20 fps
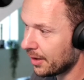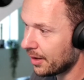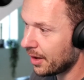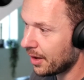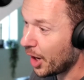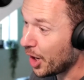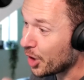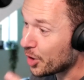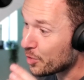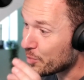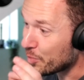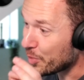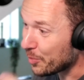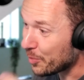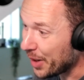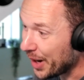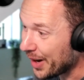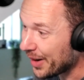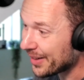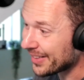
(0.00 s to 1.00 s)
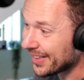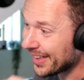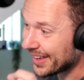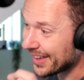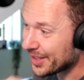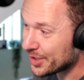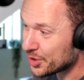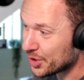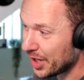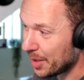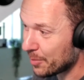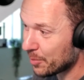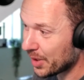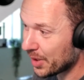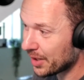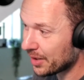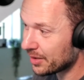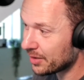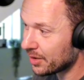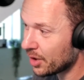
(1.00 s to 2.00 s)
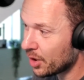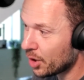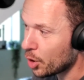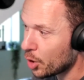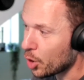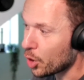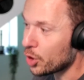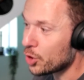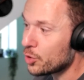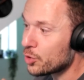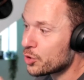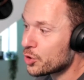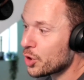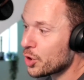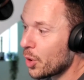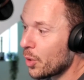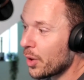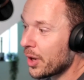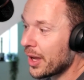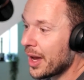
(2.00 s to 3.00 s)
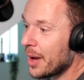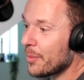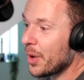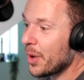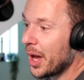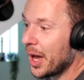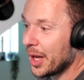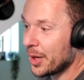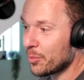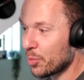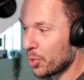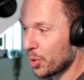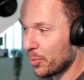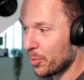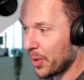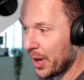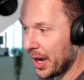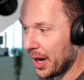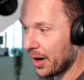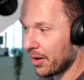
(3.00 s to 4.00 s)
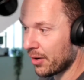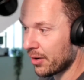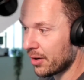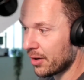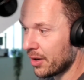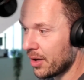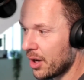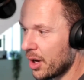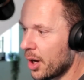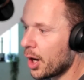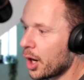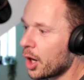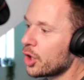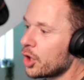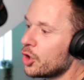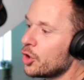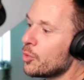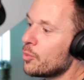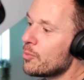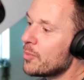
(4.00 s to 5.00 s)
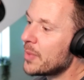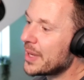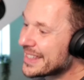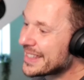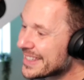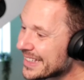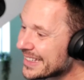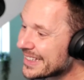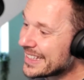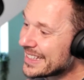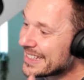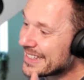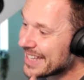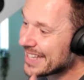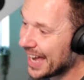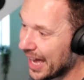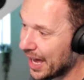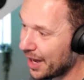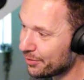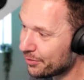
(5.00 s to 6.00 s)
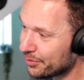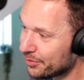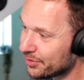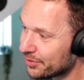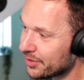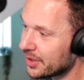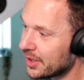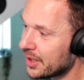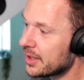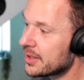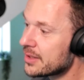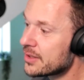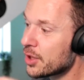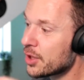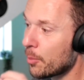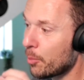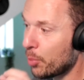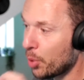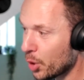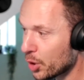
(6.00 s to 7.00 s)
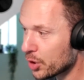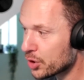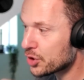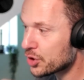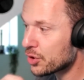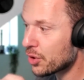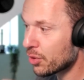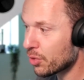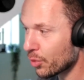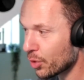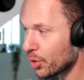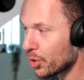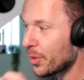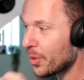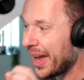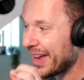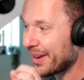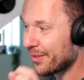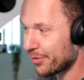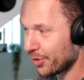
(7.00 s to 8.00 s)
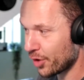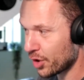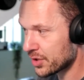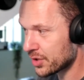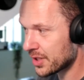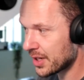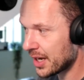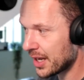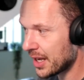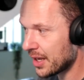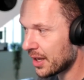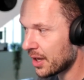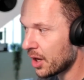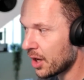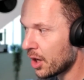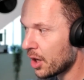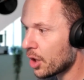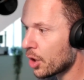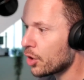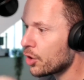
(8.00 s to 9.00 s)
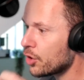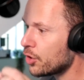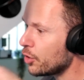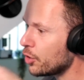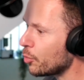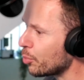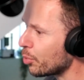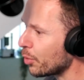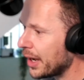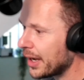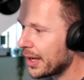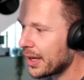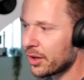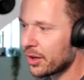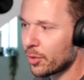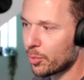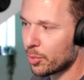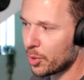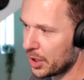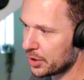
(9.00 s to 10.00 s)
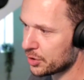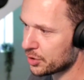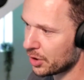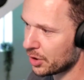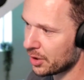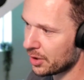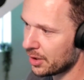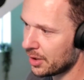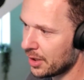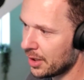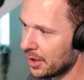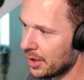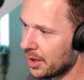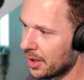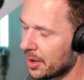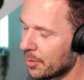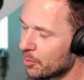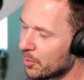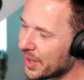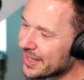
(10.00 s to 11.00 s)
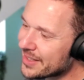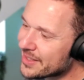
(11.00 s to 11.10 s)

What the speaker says: Are you preparing like a champion, or are you showing up unprepared? Are you mentally tough to push through adversity, or do you break under pressure? Because